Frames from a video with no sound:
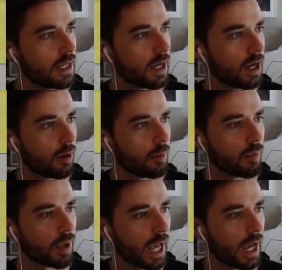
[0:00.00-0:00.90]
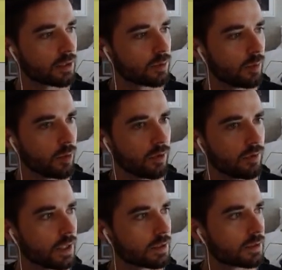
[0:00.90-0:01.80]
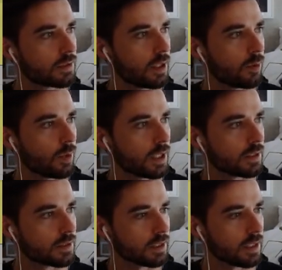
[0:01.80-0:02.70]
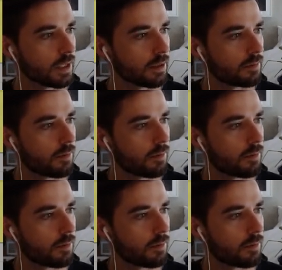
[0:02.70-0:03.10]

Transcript: But as we move this, we can see